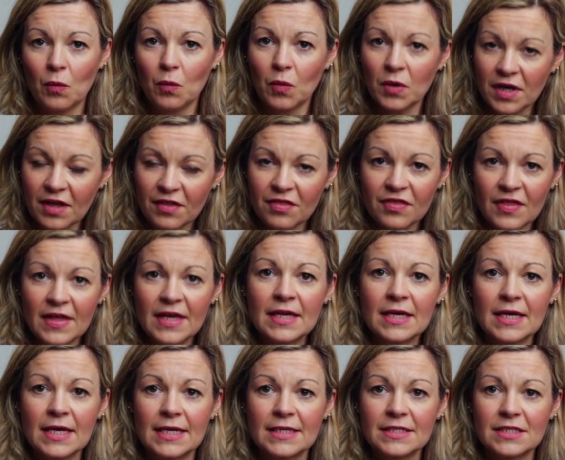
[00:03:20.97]
What I
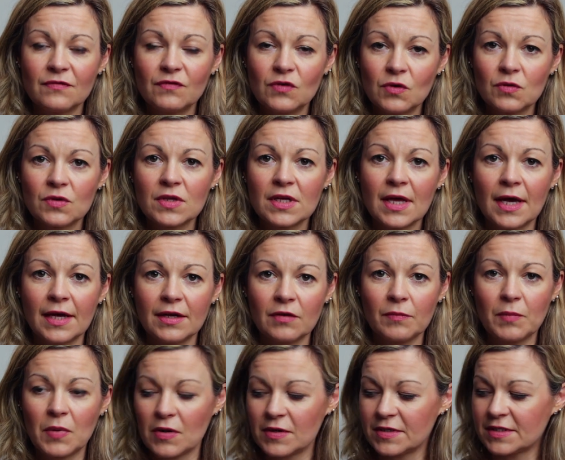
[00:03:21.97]
think is, if you're the kind
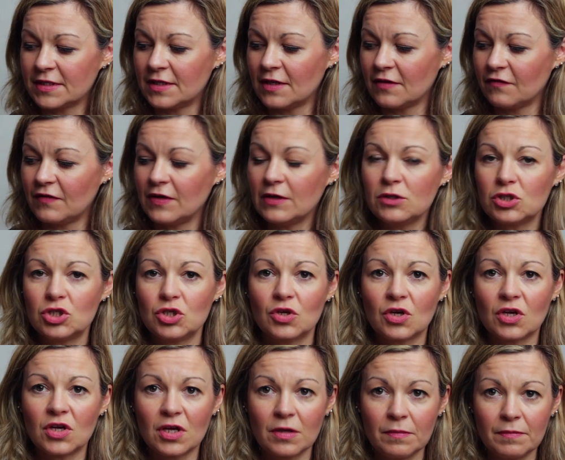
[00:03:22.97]
of person that feels you
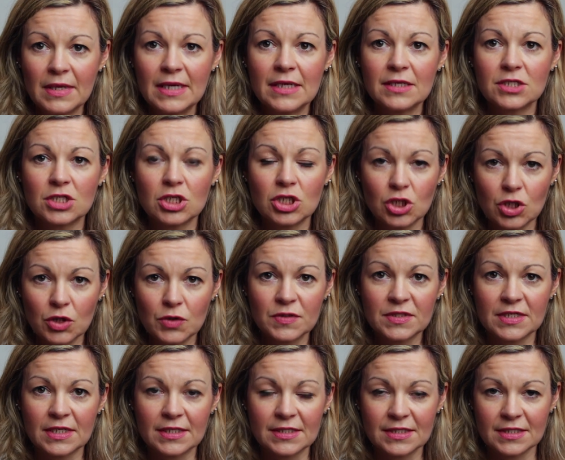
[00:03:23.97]
could commit to
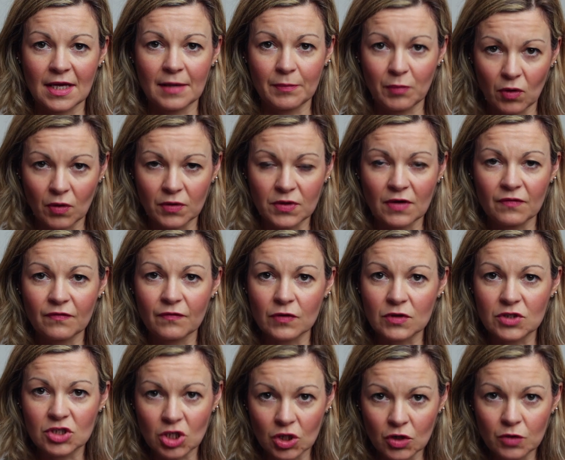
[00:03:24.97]
using a product
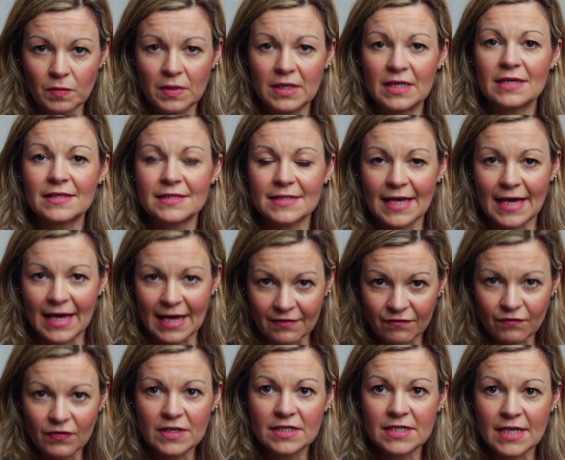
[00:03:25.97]
for 2 minutes
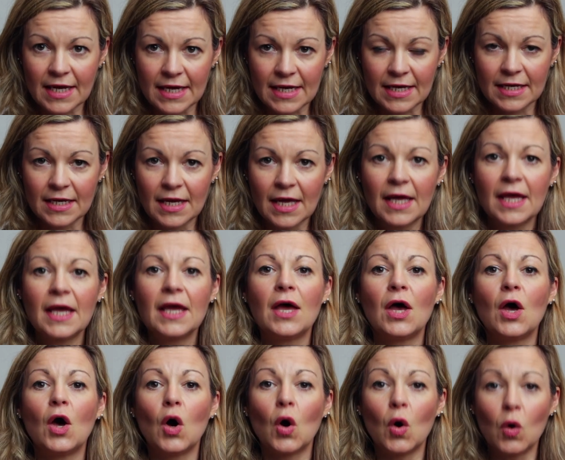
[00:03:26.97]
every day
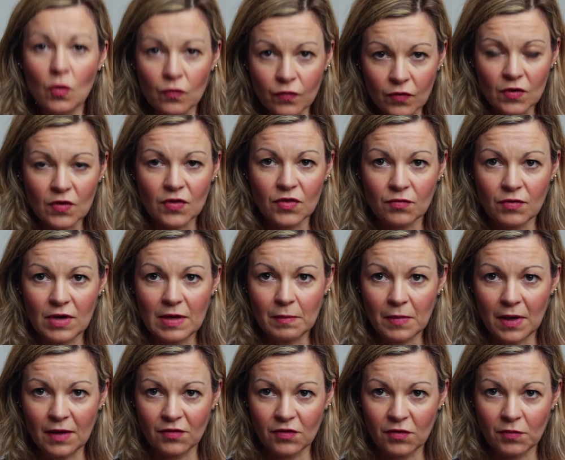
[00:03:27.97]
over a 3
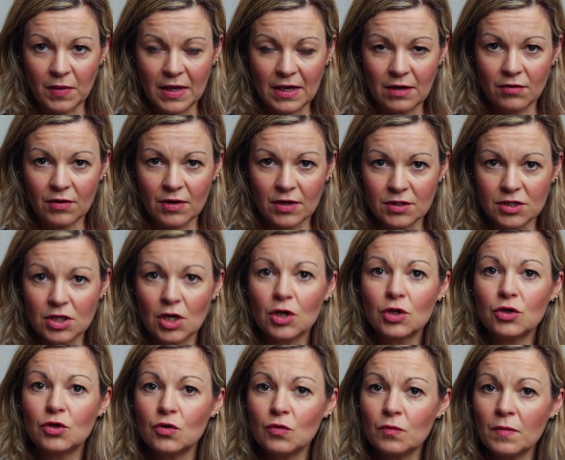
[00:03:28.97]
month period,
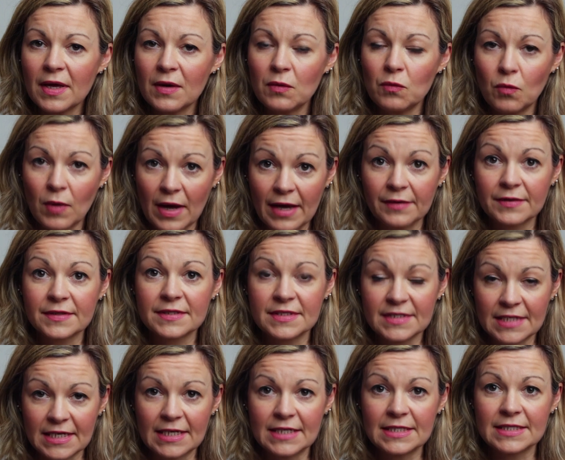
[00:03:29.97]
you may well
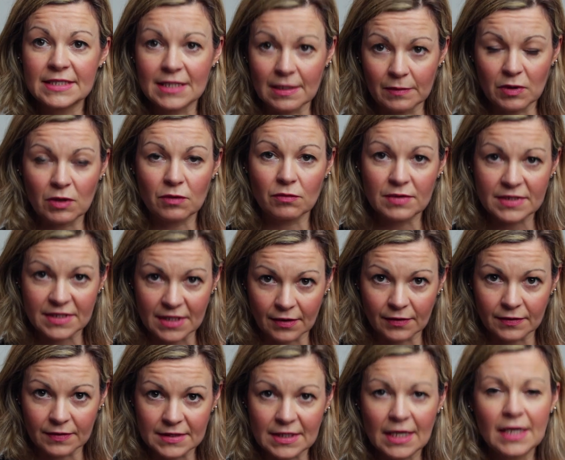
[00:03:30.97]
see similar
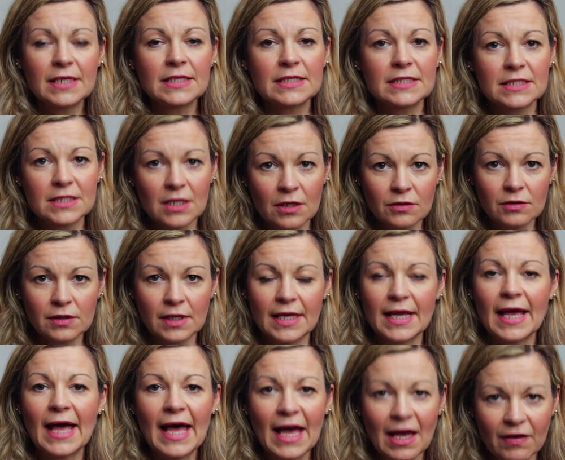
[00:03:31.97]
results.
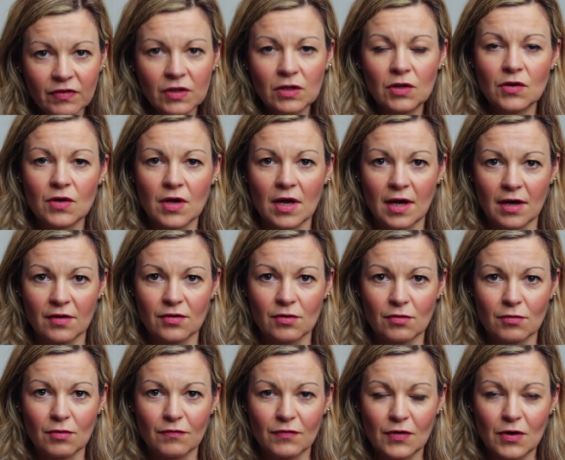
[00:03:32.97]
Certainly have a look at
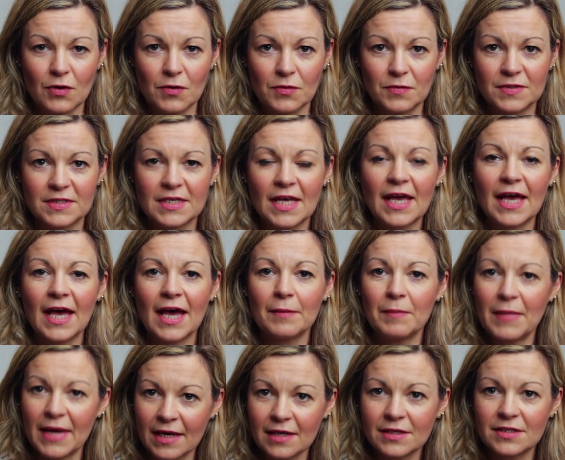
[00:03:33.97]
other reviews
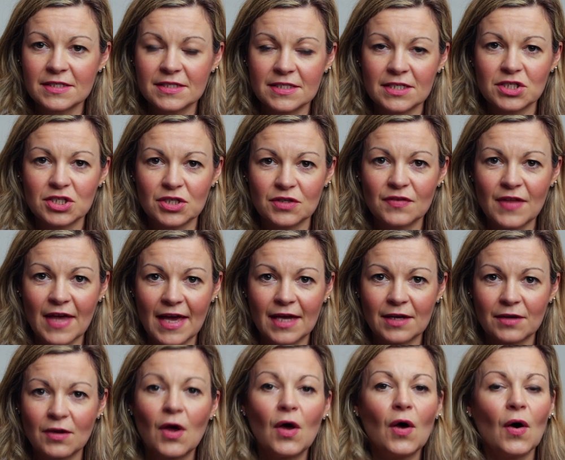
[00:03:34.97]
and make a decision
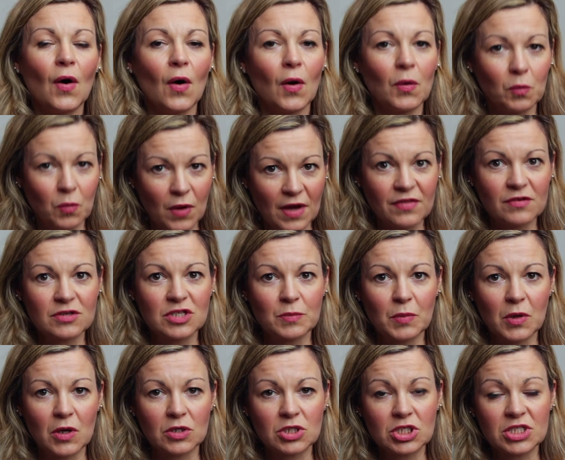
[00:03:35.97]
then on whether to
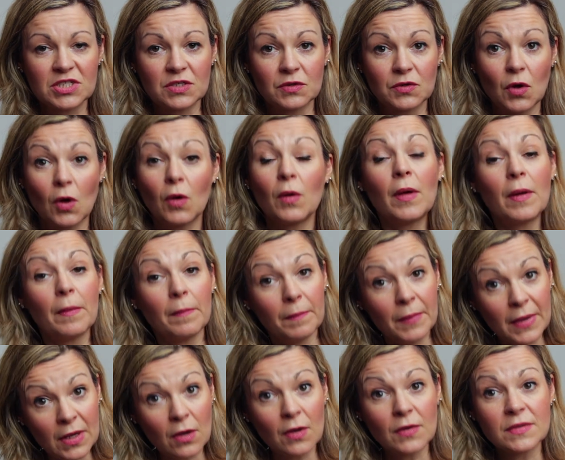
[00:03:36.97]
purchase or not,
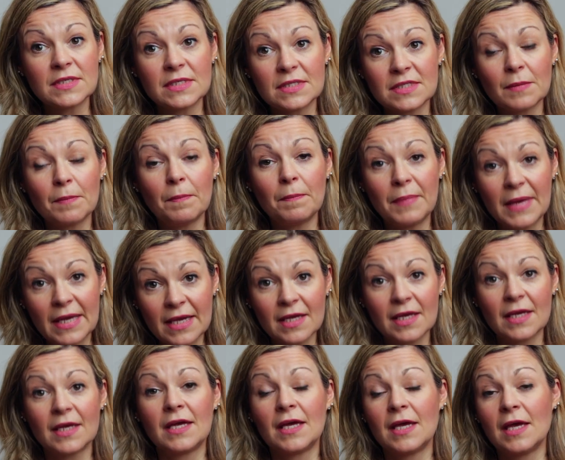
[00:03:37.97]
because it's a
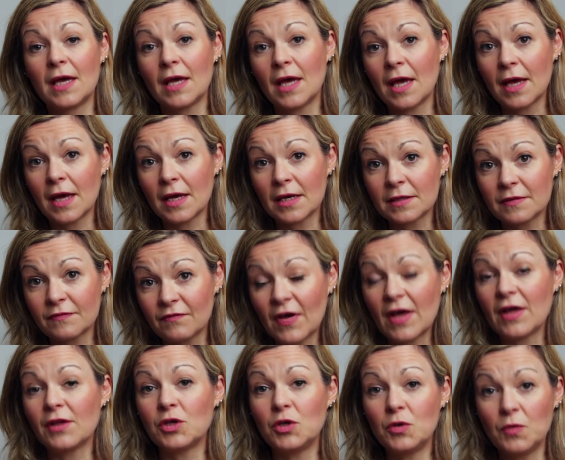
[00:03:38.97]
big
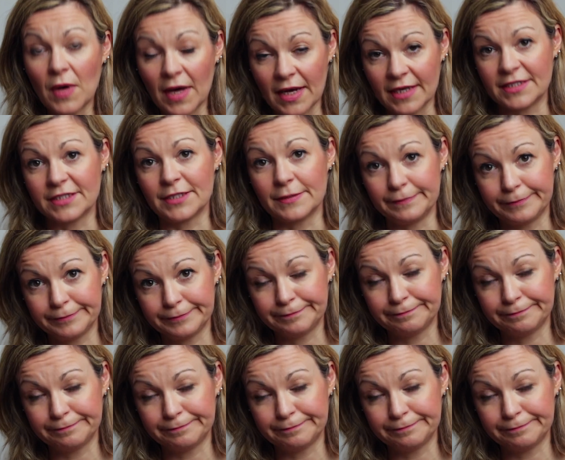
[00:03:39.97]
value item.